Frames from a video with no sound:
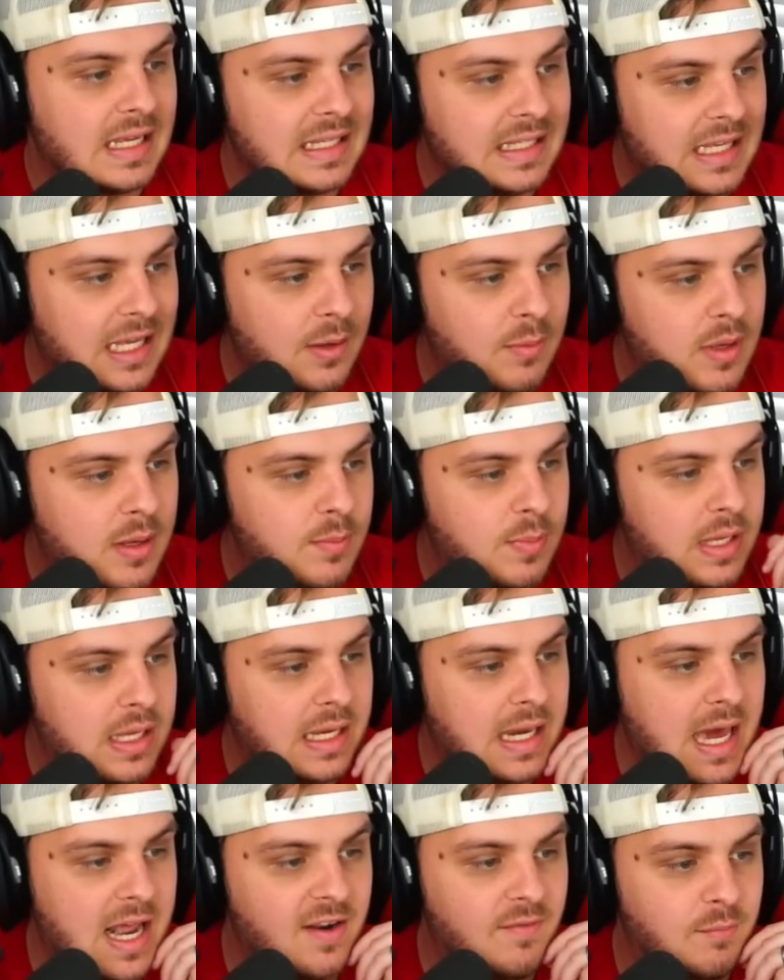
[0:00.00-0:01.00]
Gibby being
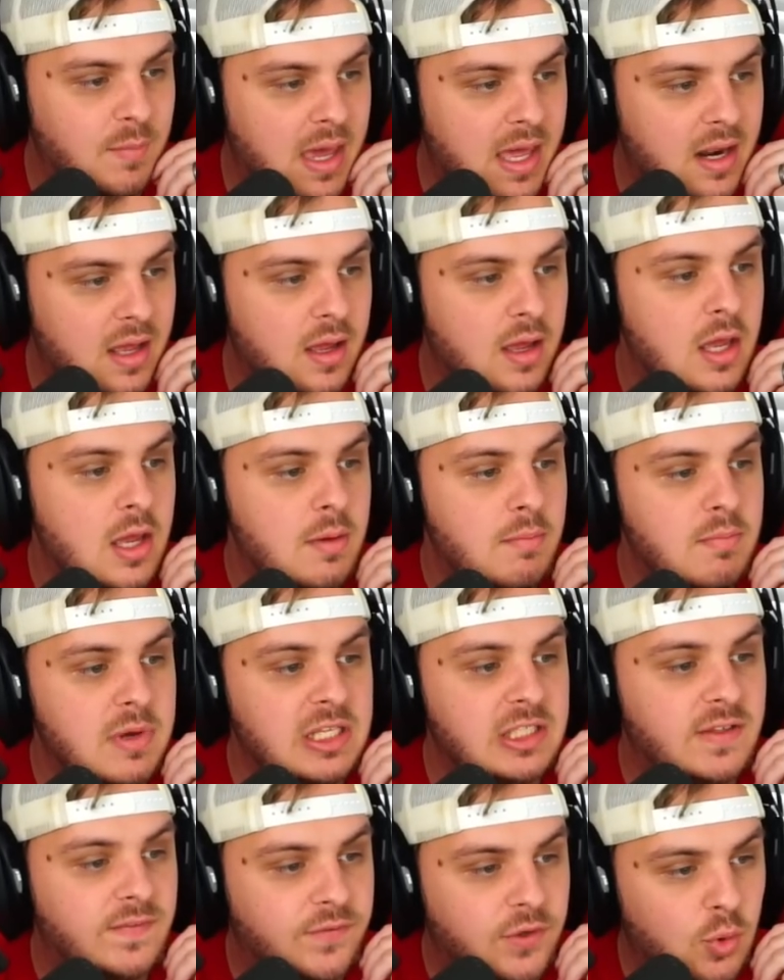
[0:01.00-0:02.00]
out of meta
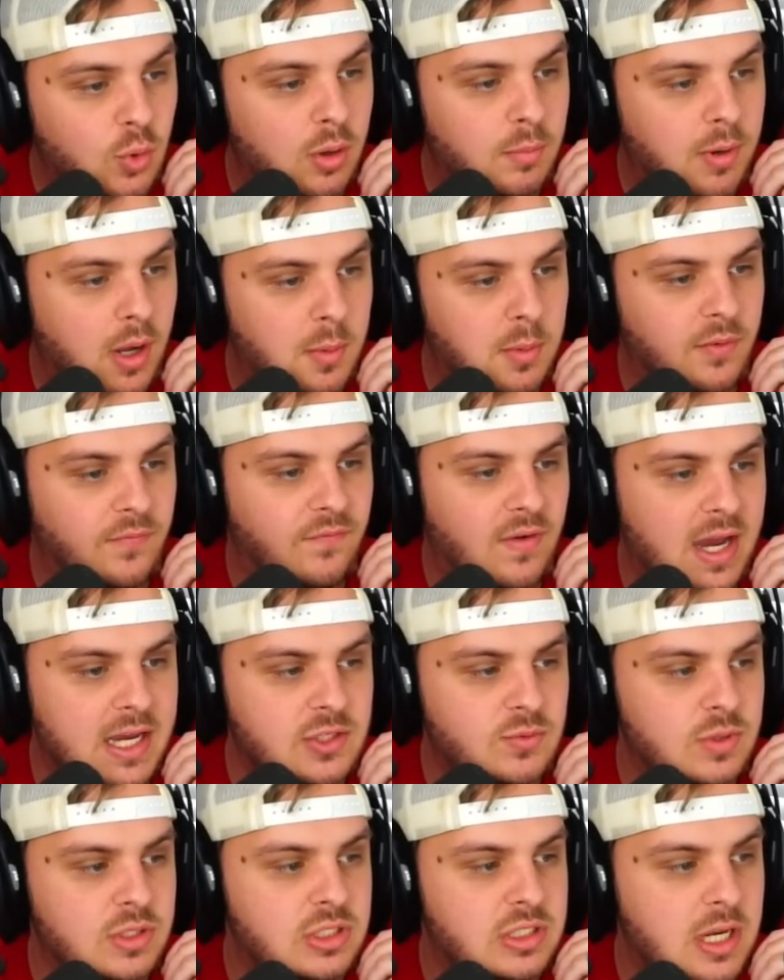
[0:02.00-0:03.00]
means fewer bubble fights,
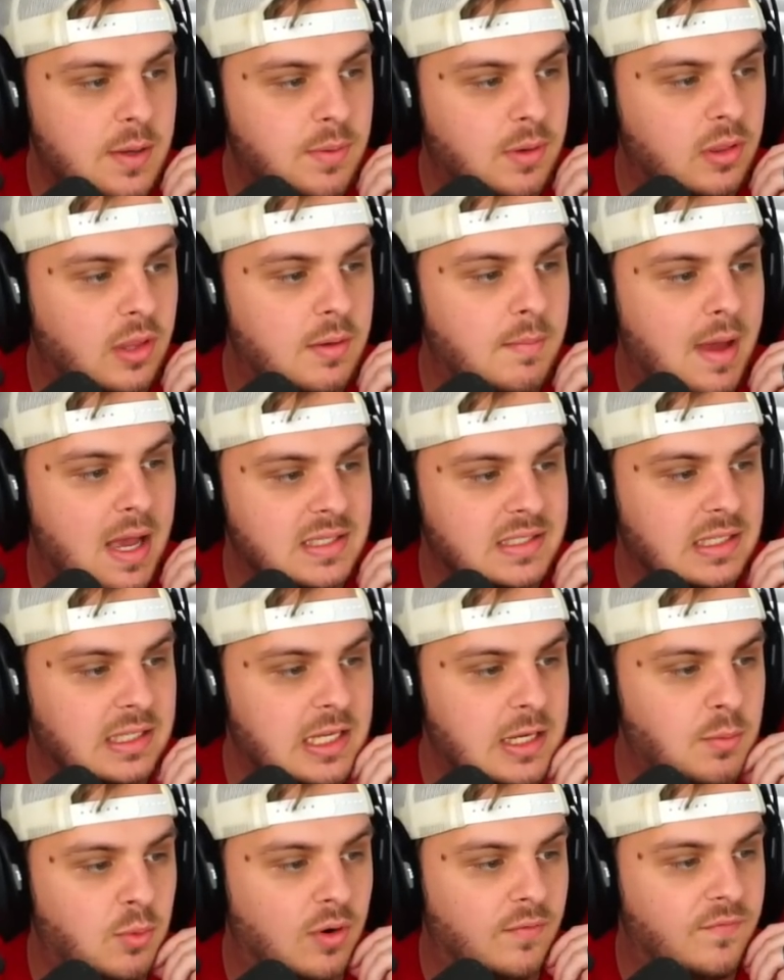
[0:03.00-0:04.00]
which typically mouse and
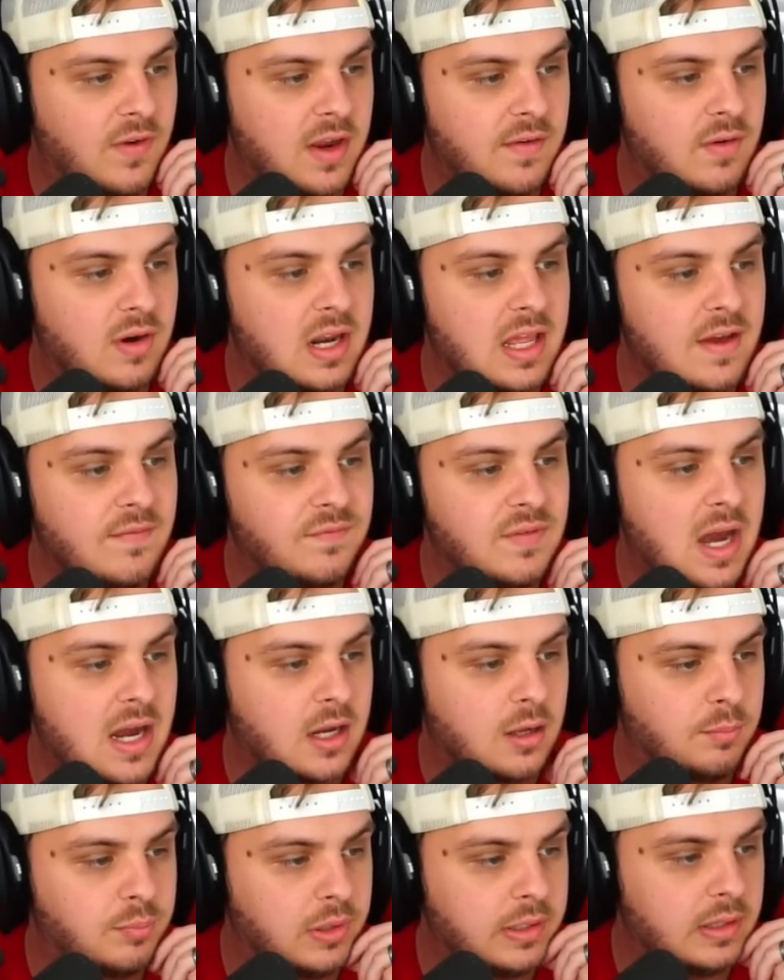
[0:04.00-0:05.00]
keyboard favored, if not
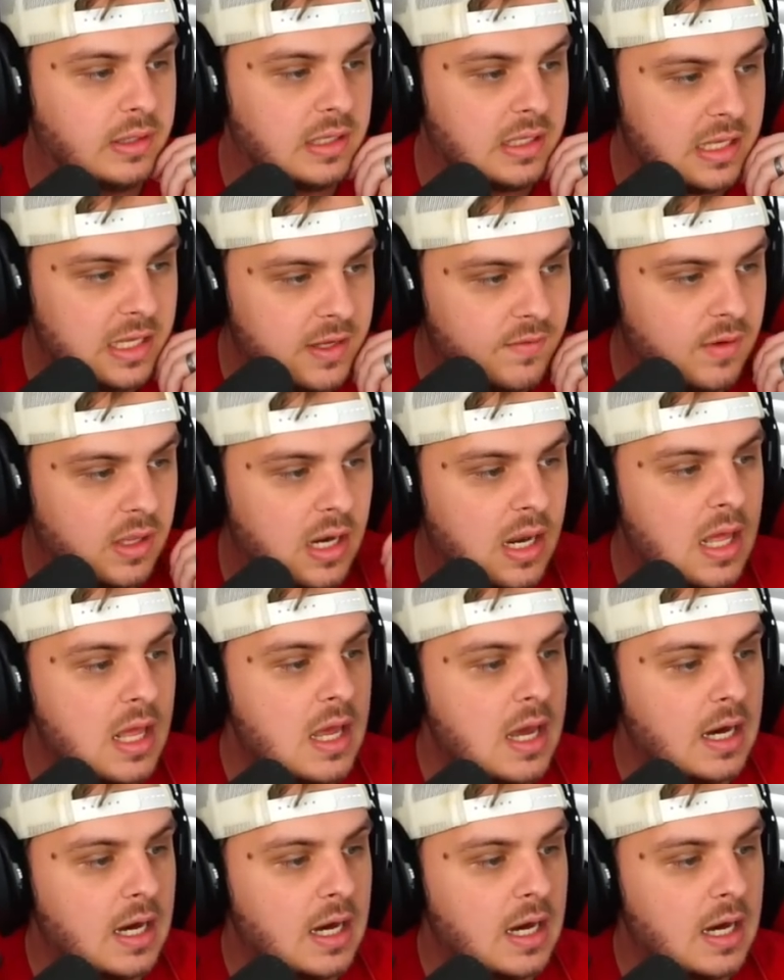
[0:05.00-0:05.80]
completely even.